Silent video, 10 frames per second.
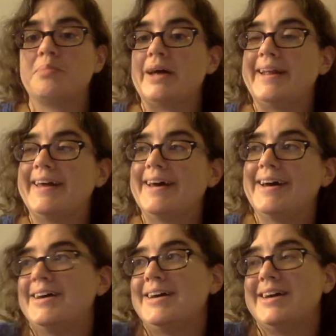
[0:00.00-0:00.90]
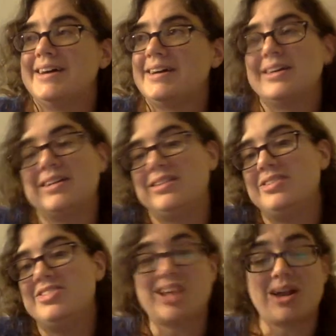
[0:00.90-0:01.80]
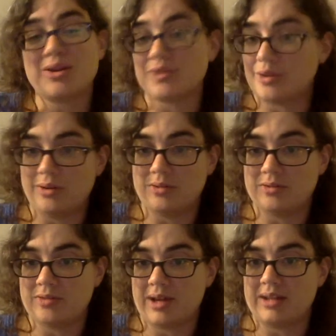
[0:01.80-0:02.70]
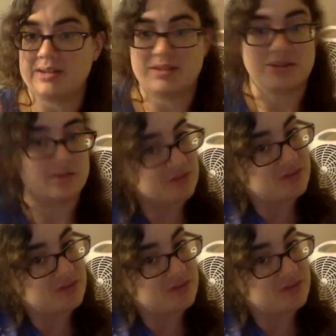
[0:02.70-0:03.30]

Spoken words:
but a general relative